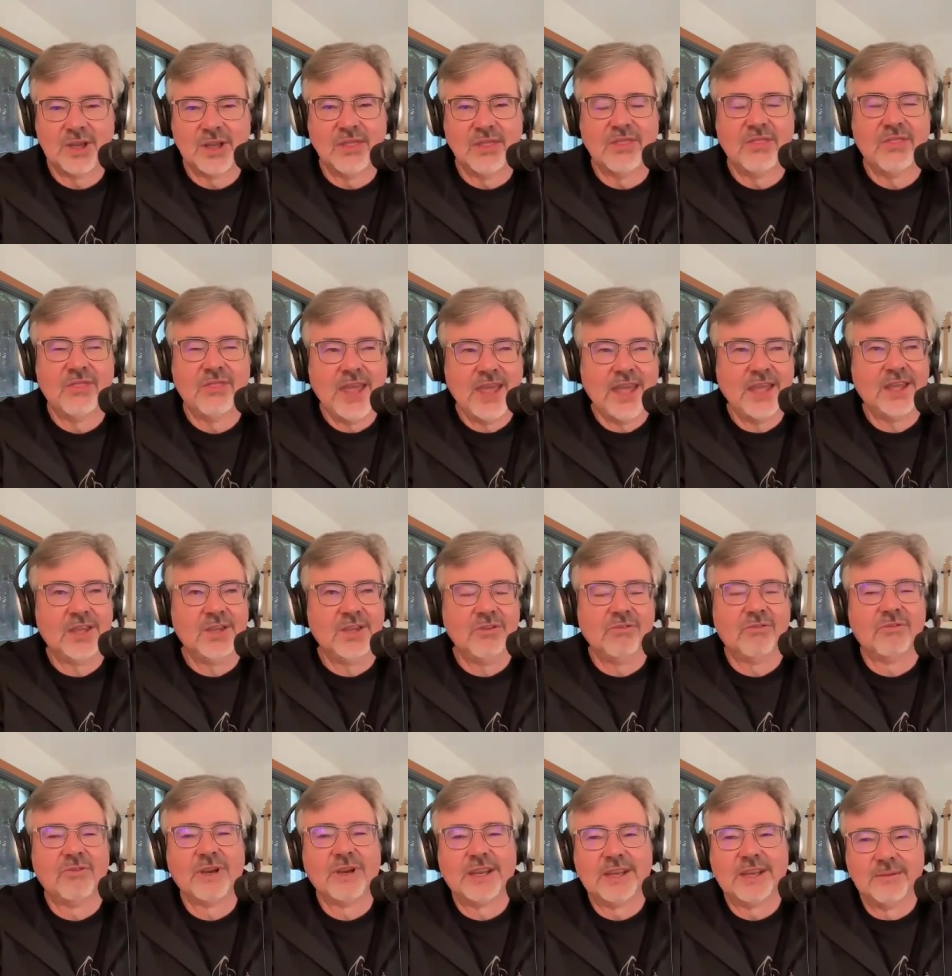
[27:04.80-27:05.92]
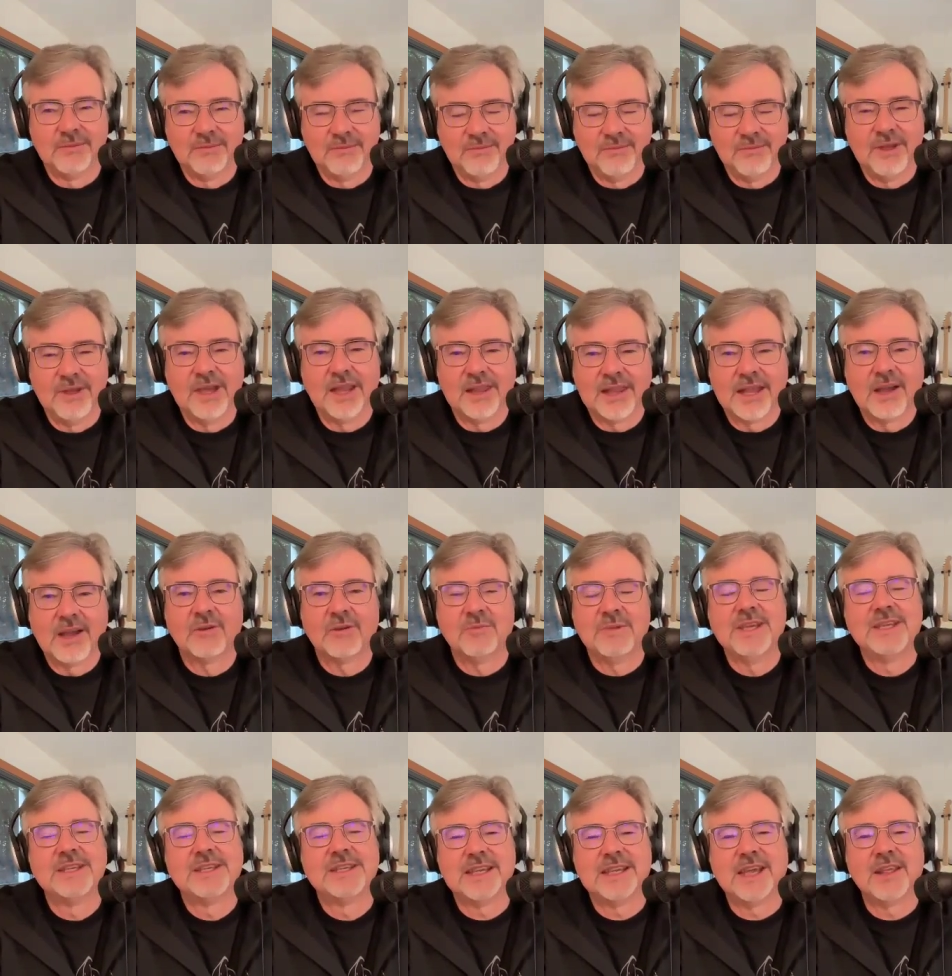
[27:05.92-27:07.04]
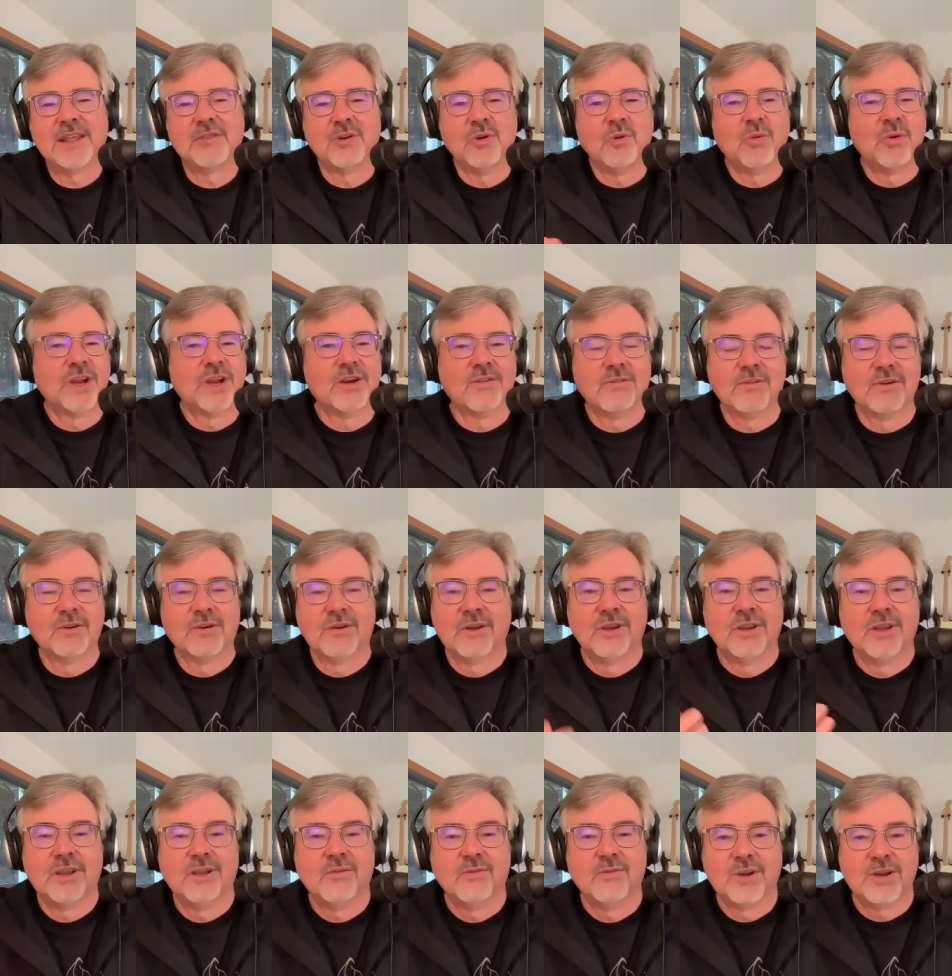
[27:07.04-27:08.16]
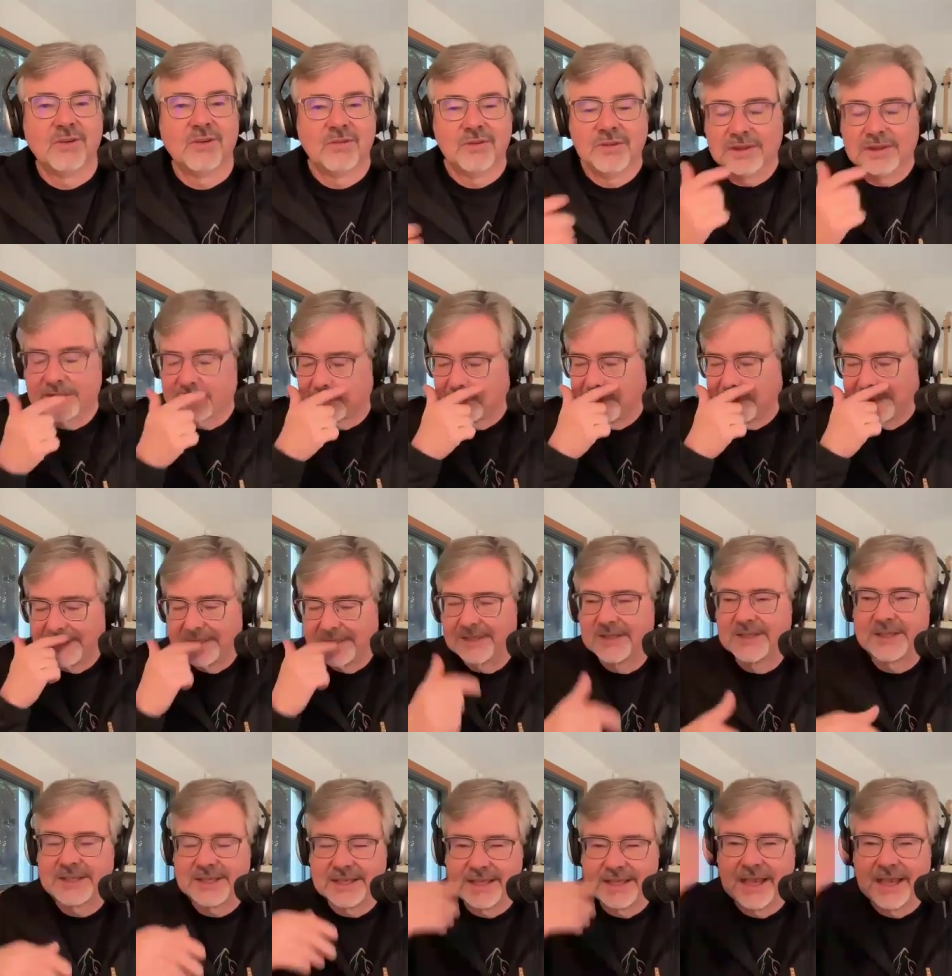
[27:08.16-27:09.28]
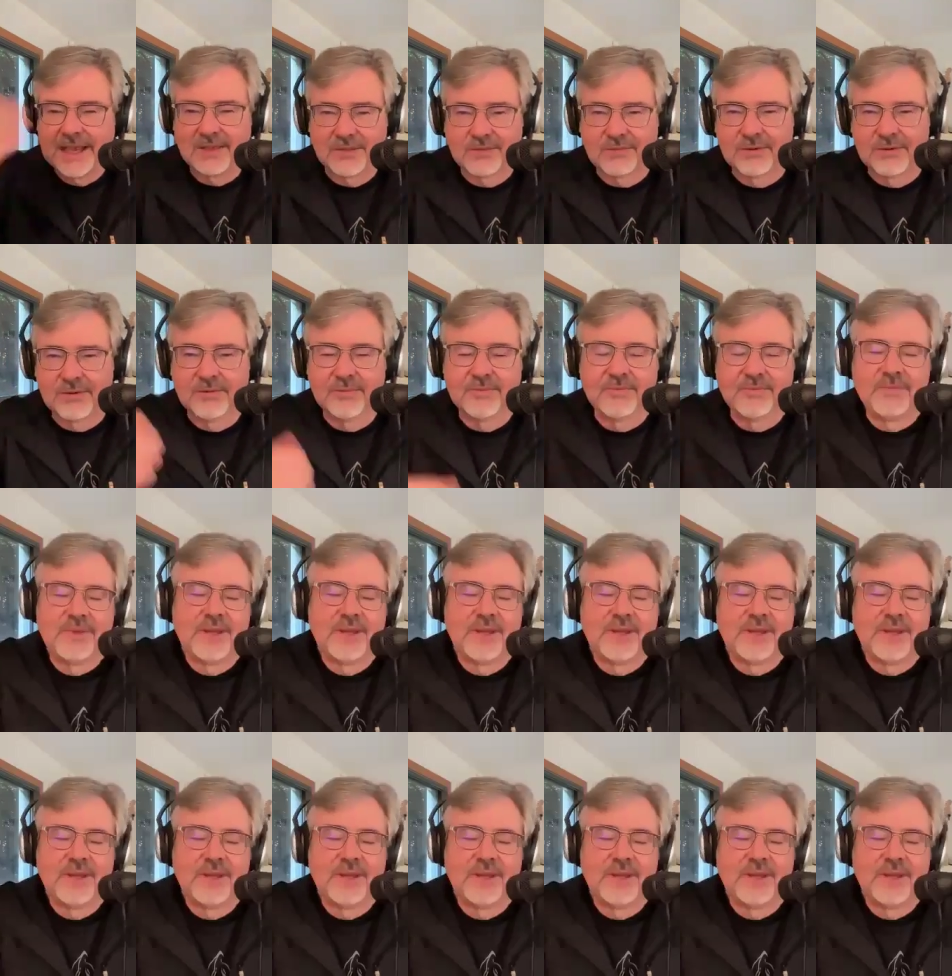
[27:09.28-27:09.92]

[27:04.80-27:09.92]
and thank you for allowing me to get through whatever this was, just get through.